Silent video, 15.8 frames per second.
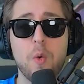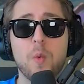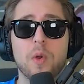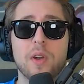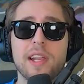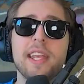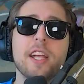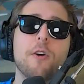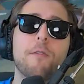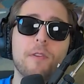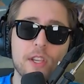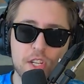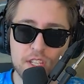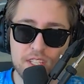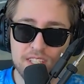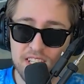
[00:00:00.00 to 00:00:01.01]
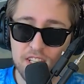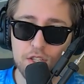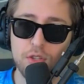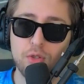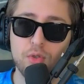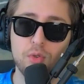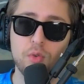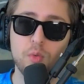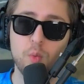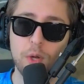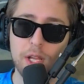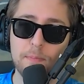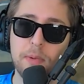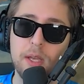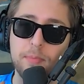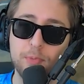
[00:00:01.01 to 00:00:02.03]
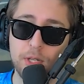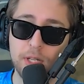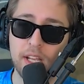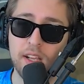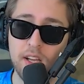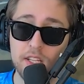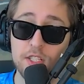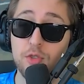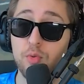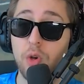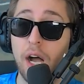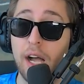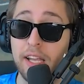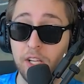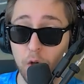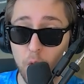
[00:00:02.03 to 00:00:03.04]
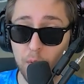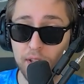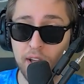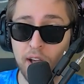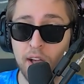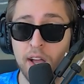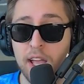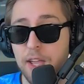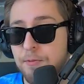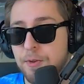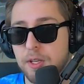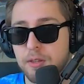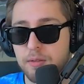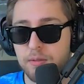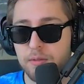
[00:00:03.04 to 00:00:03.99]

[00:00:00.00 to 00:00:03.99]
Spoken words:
League of Legends Season 2 will be bringing us to Ionia, if it